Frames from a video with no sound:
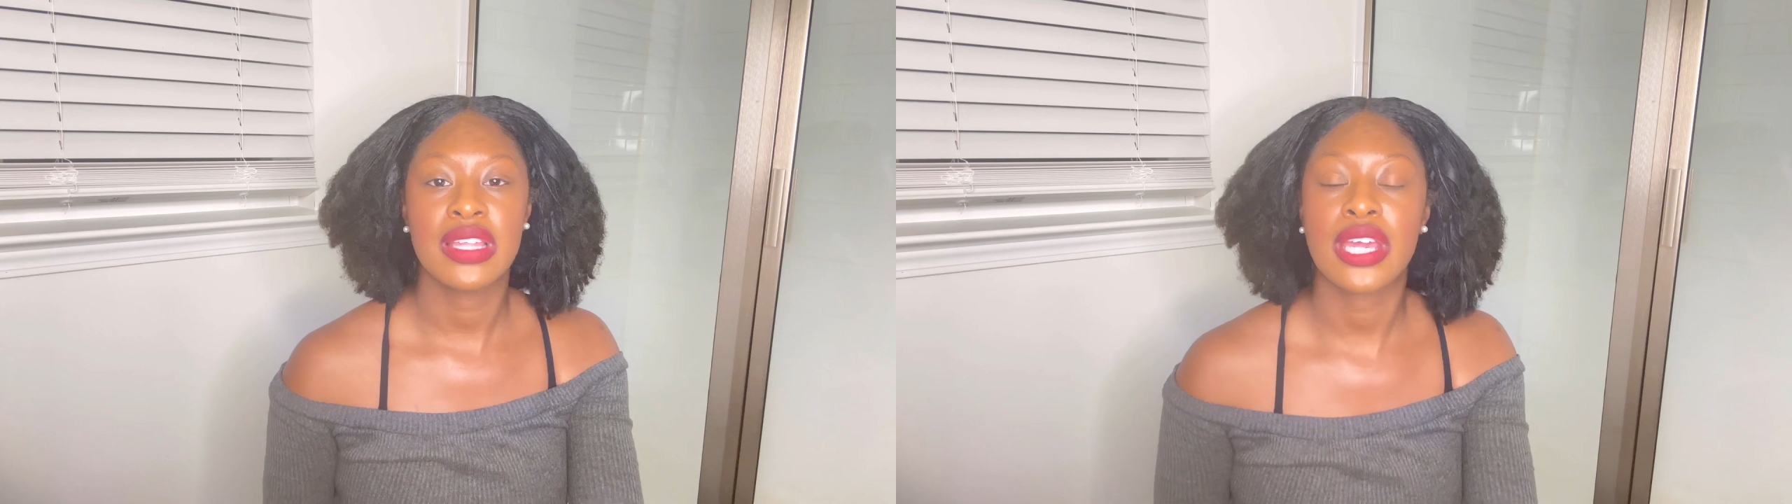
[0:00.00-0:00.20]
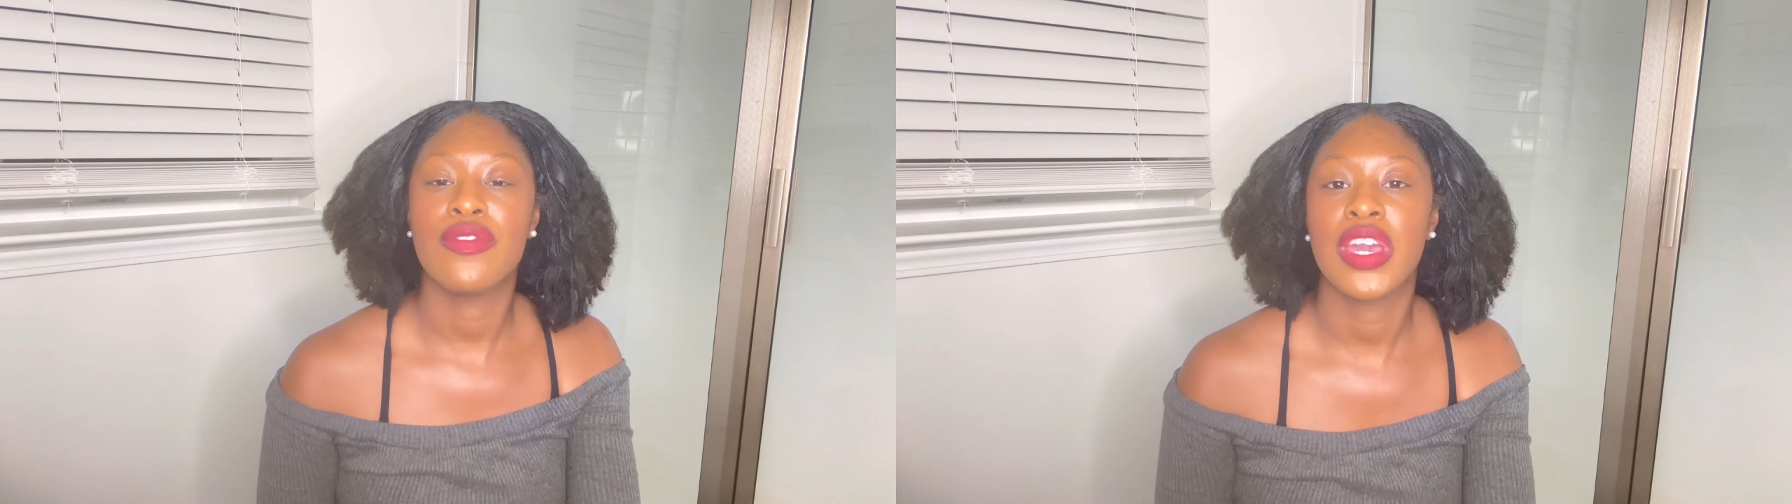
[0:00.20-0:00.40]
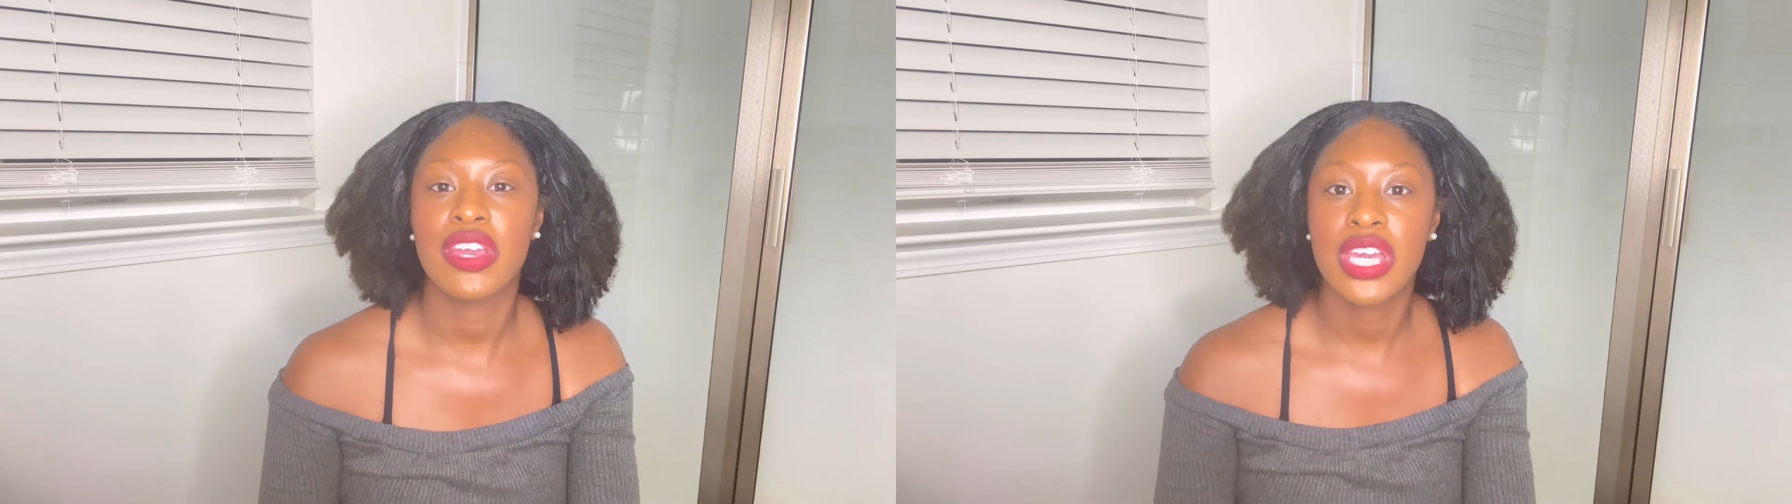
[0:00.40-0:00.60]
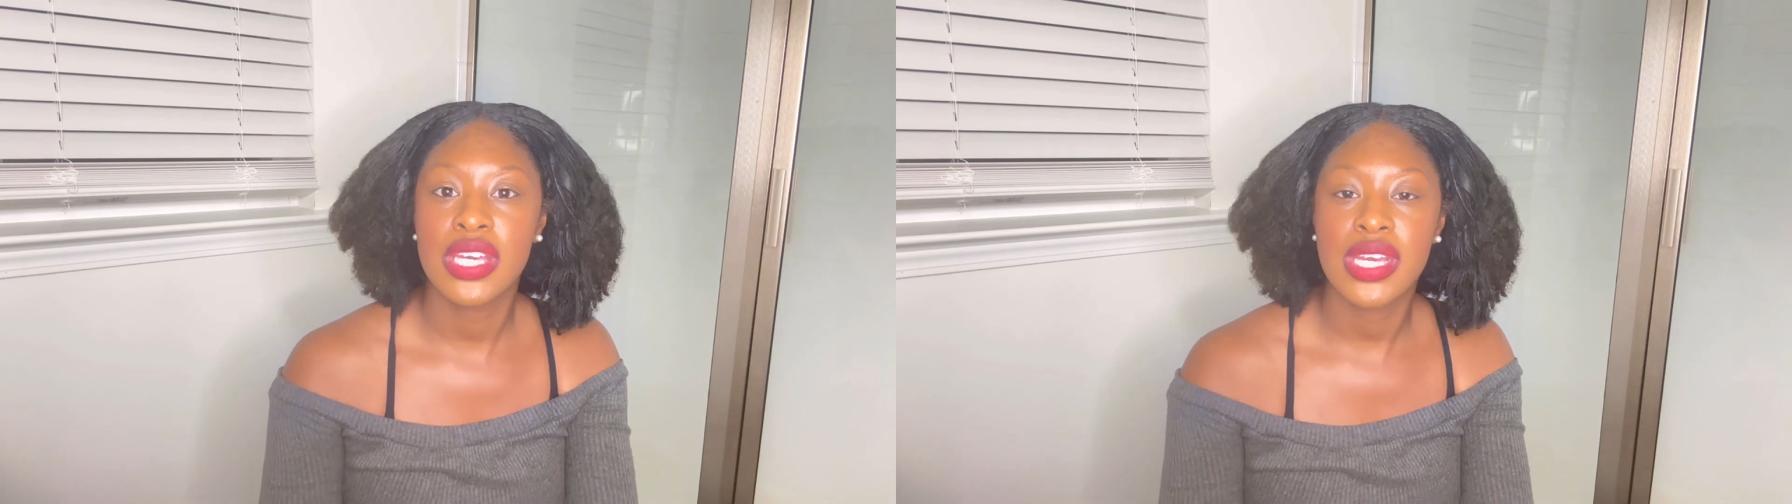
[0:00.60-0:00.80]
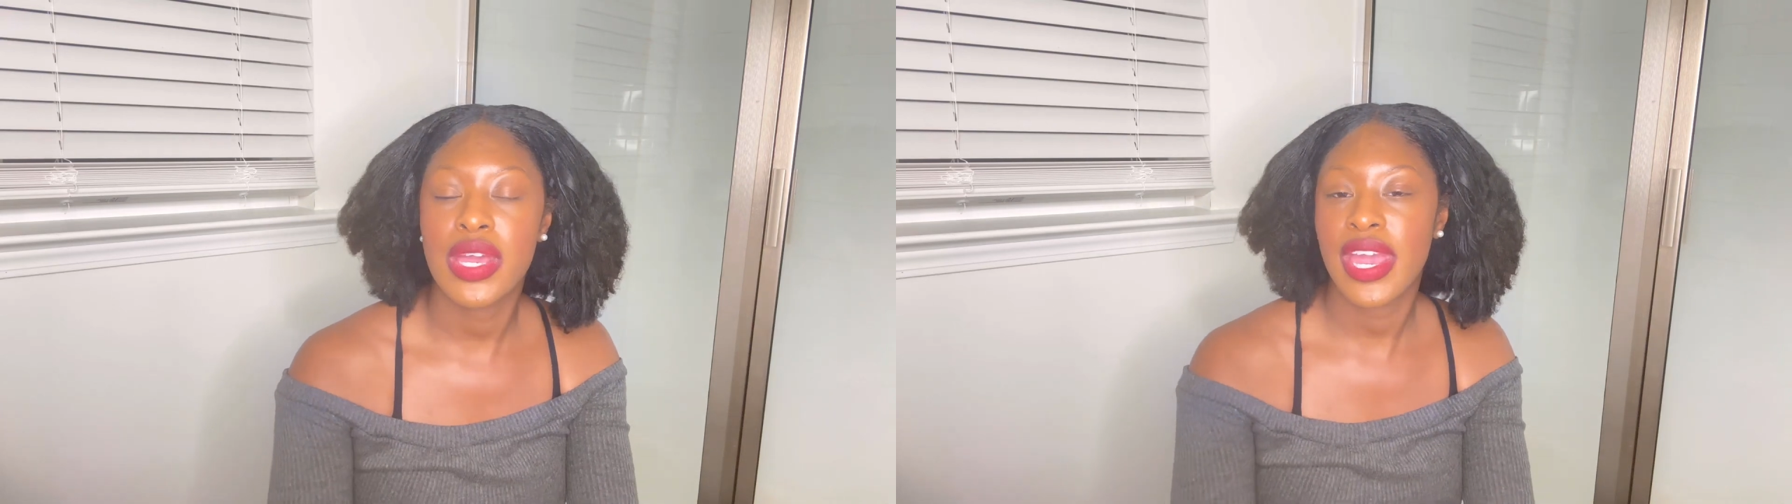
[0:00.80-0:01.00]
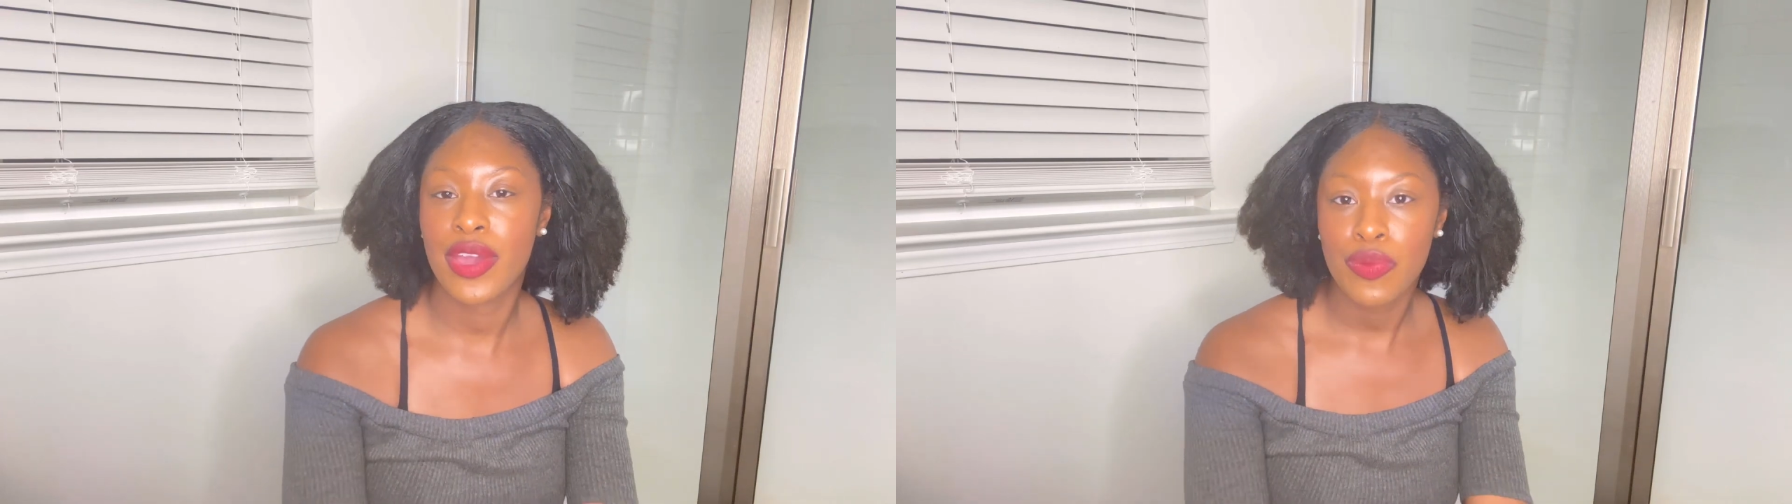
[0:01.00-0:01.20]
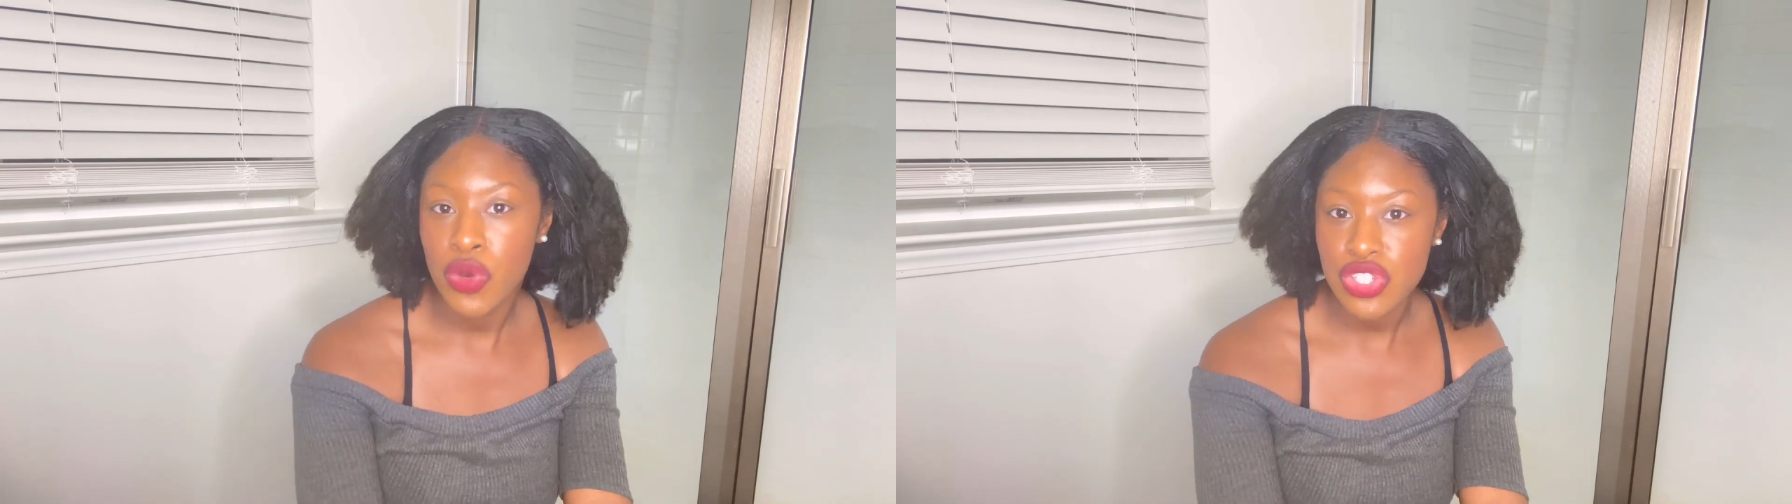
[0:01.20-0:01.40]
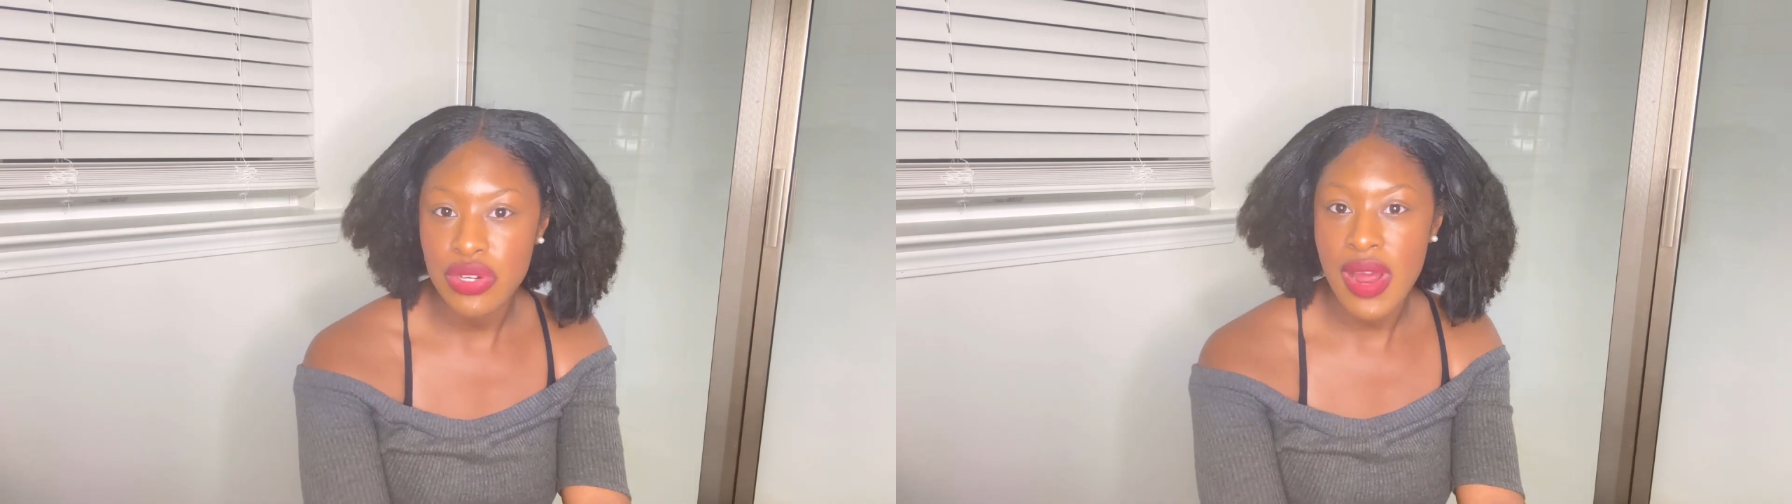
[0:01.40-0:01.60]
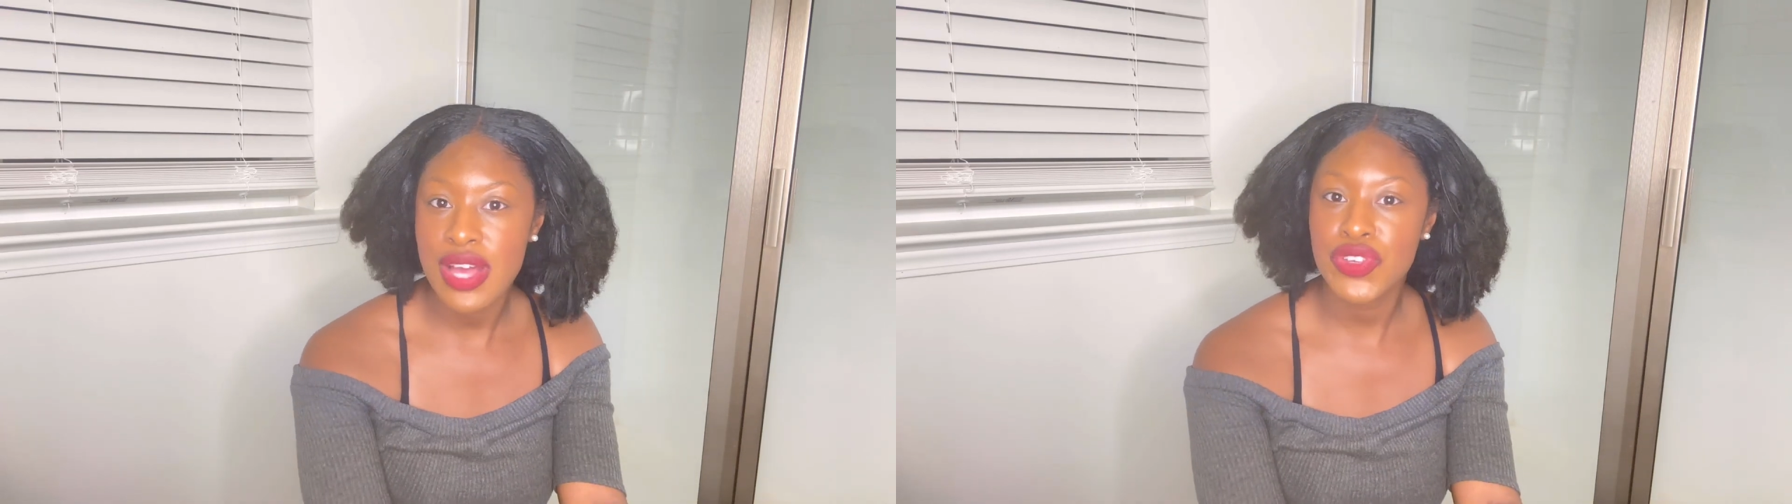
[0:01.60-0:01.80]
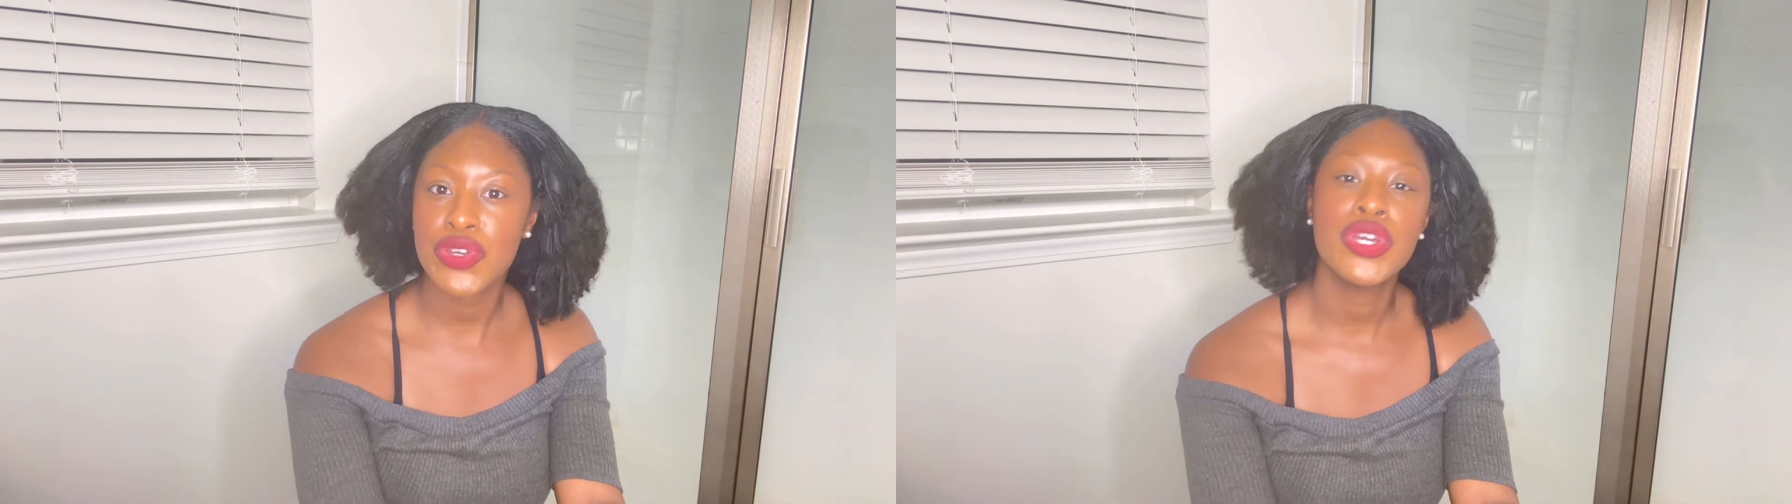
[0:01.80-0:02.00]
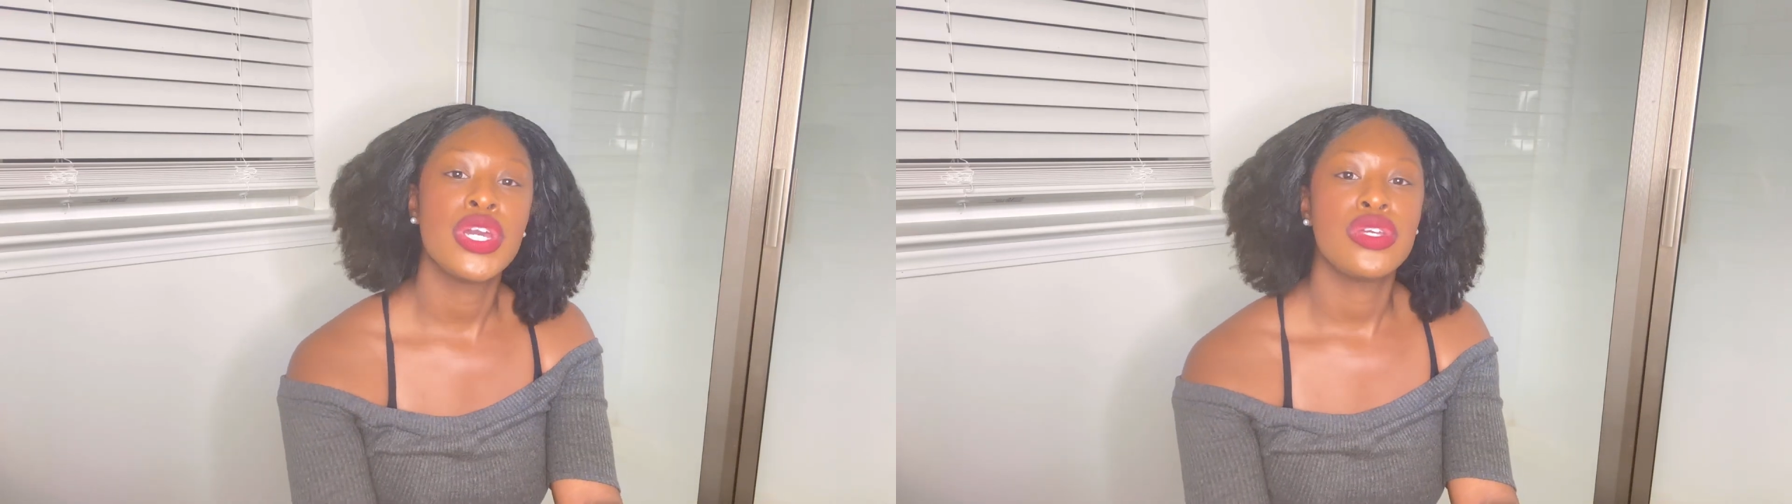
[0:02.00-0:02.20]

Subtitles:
like a very good hair moisturizer